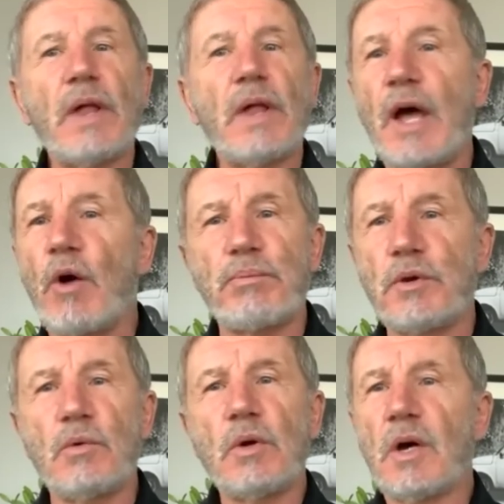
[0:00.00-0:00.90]
help
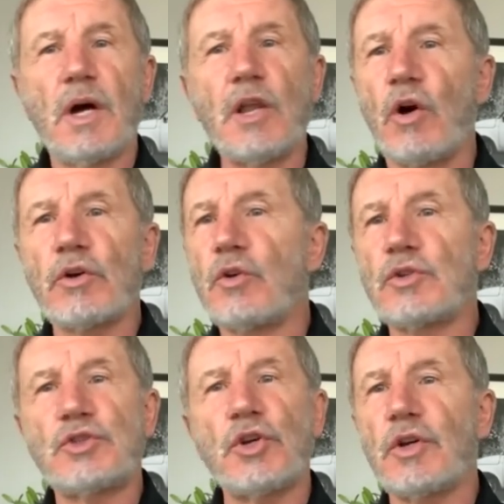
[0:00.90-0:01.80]
you along your
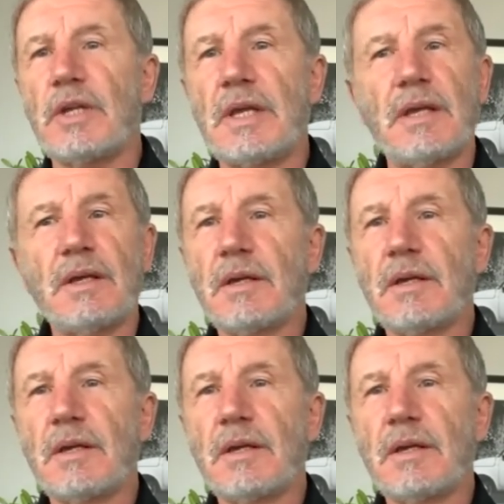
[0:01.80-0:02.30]
journey